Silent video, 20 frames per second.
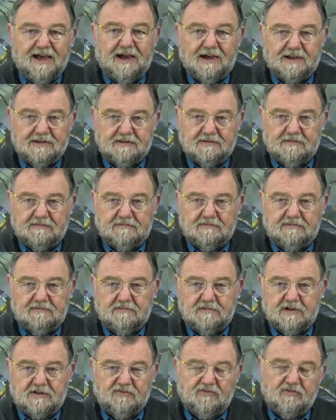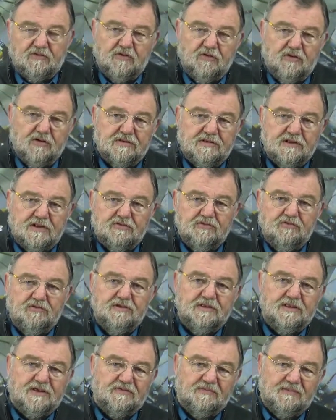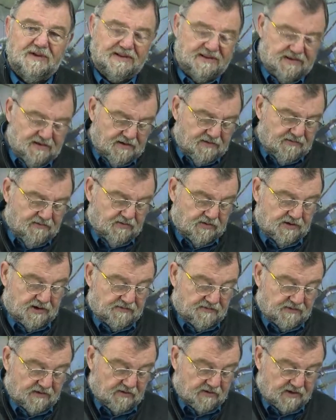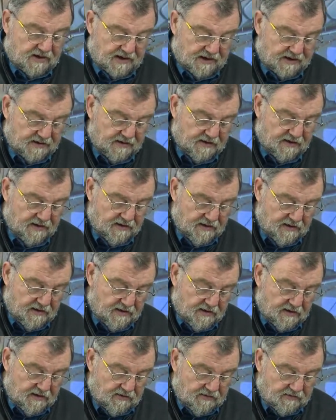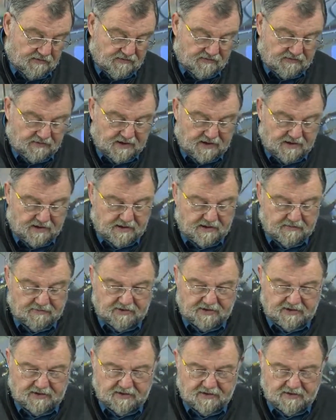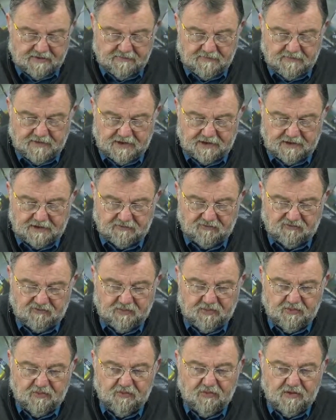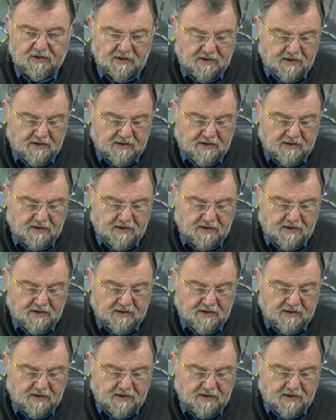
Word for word: For this also my telephone has to be able to do this. On here I have a so-called coil